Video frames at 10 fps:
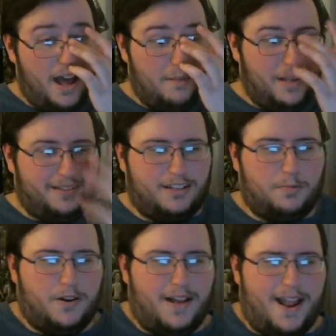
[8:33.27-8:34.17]
Made
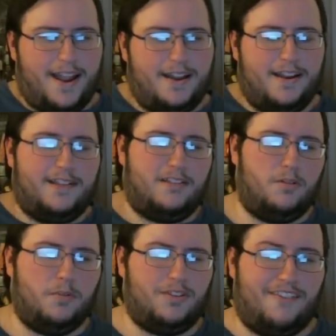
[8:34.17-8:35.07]
6.9. It's almost